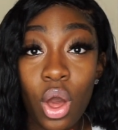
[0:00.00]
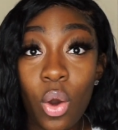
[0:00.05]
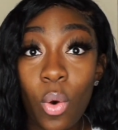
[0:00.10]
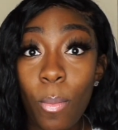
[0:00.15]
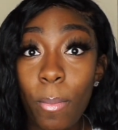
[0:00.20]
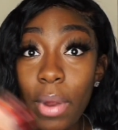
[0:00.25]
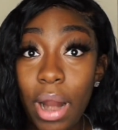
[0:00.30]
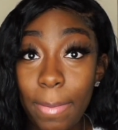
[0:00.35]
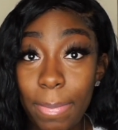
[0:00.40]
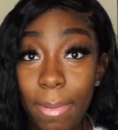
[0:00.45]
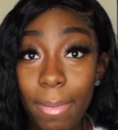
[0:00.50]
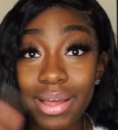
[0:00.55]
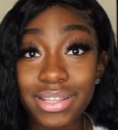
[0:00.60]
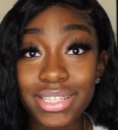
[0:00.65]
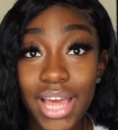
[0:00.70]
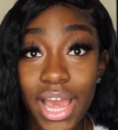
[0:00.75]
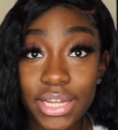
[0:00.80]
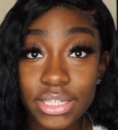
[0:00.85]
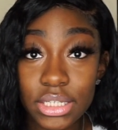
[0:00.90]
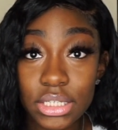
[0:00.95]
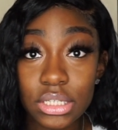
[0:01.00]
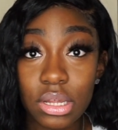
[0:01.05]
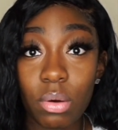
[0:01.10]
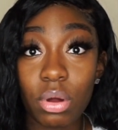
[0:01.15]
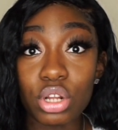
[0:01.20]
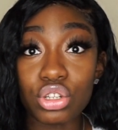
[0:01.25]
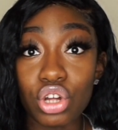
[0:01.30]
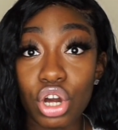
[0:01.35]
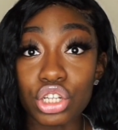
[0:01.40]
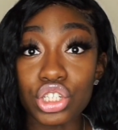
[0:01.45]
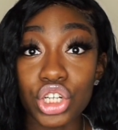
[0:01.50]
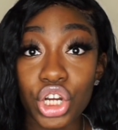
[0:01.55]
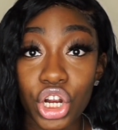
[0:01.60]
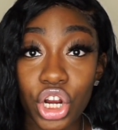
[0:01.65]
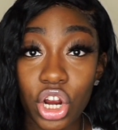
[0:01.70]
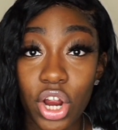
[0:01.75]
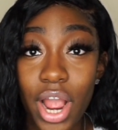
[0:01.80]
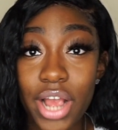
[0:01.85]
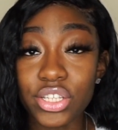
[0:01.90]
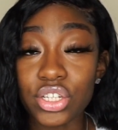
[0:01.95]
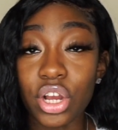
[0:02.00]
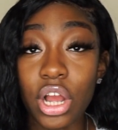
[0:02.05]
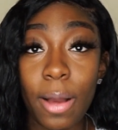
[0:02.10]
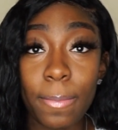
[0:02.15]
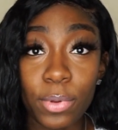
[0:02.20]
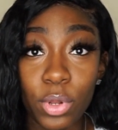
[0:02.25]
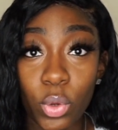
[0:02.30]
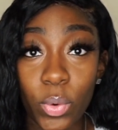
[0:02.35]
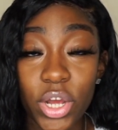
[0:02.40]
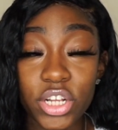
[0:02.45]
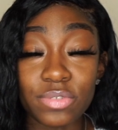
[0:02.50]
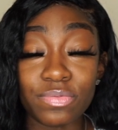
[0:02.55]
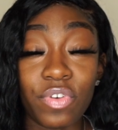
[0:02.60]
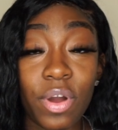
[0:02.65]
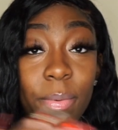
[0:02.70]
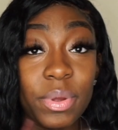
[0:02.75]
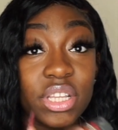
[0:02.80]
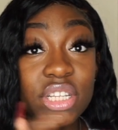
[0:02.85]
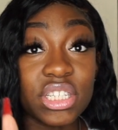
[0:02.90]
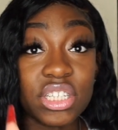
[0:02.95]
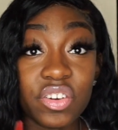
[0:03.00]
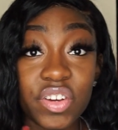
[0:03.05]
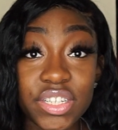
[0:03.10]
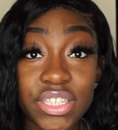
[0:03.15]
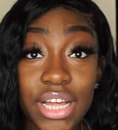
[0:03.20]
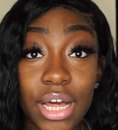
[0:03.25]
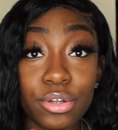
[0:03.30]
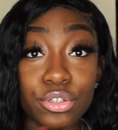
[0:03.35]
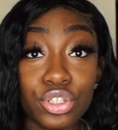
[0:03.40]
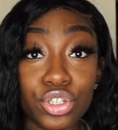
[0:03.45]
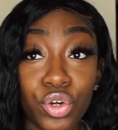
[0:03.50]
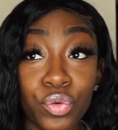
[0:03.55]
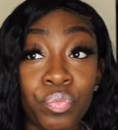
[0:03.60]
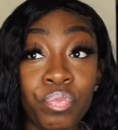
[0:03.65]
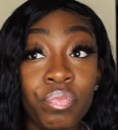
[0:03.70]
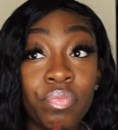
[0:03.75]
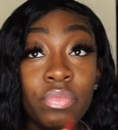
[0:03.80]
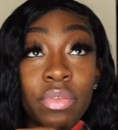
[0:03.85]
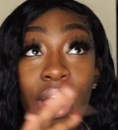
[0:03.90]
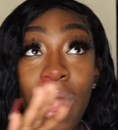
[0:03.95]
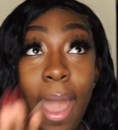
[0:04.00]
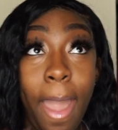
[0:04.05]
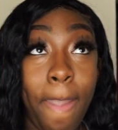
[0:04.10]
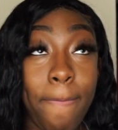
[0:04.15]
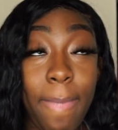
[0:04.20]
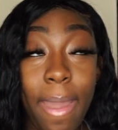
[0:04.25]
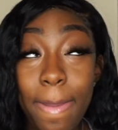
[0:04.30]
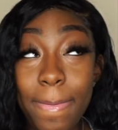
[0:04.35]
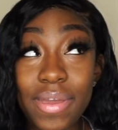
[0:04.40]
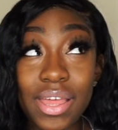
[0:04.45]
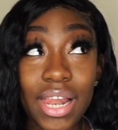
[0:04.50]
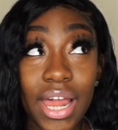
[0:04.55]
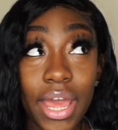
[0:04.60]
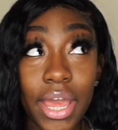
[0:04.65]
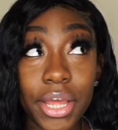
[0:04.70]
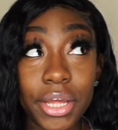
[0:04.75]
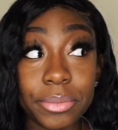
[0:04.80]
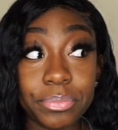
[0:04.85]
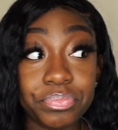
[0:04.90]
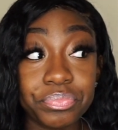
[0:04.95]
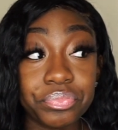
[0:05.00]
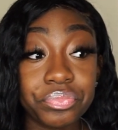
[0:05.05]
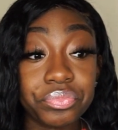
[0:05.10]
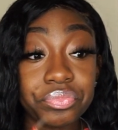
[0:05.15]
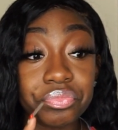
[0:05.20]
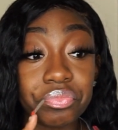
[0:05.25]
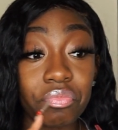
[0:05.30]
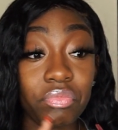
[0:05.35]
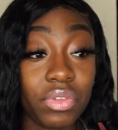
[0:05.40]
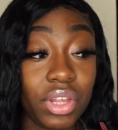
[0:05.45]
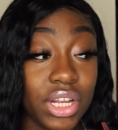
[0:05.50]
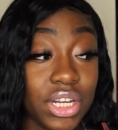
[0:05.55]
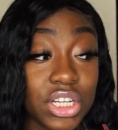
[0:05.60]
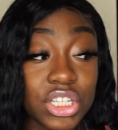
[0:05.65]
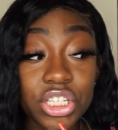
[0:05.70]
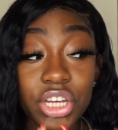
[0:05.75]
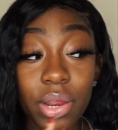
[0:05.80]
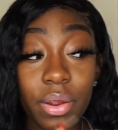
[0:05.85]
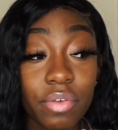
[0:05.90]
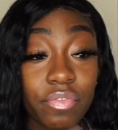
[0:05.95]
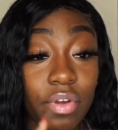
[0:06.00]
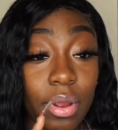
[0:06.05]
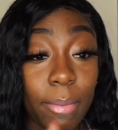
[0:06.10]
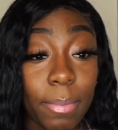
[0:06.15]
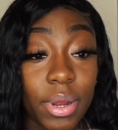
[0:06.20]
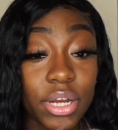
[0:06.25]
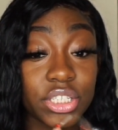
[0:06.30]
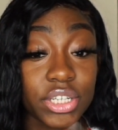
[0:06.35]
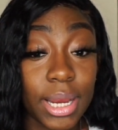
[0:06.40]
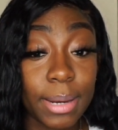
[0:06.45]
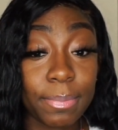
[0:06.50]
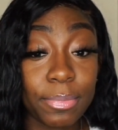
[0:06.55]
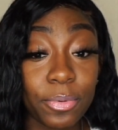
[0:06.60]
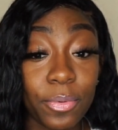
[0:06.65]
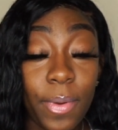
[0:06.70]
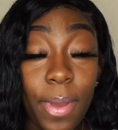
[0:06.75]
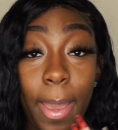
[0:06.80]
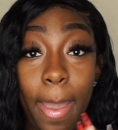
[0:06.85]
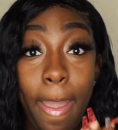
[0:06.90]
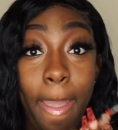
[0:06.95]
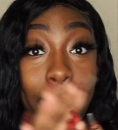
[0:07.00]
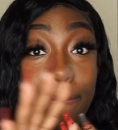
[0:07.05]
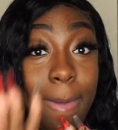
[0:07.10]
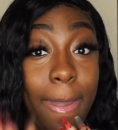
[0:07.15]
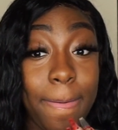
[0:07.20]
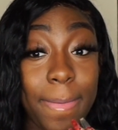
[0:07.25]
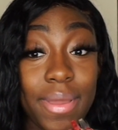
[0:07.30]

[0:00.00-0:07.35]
When I pay my taxes, I want to talk to her, ask her a couple of questions before I put the series out. So it may be like January, February, March, April. It may